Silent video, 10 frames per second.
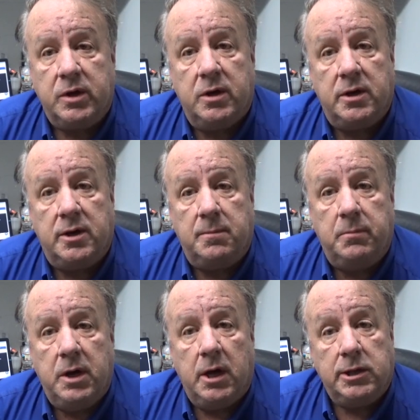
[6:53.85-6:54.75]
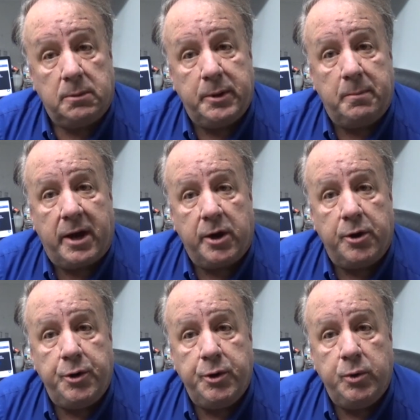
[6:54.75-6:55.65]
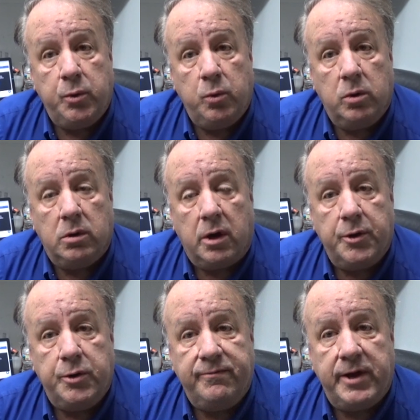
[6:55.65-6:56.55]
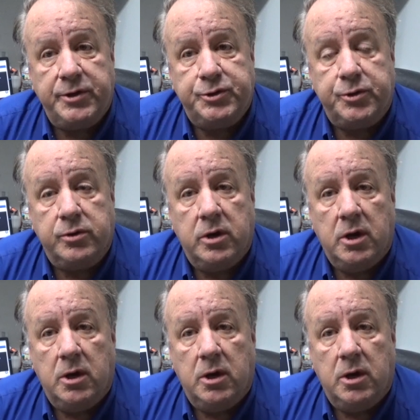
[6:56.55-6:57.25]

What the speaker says: A little bit about our new venture.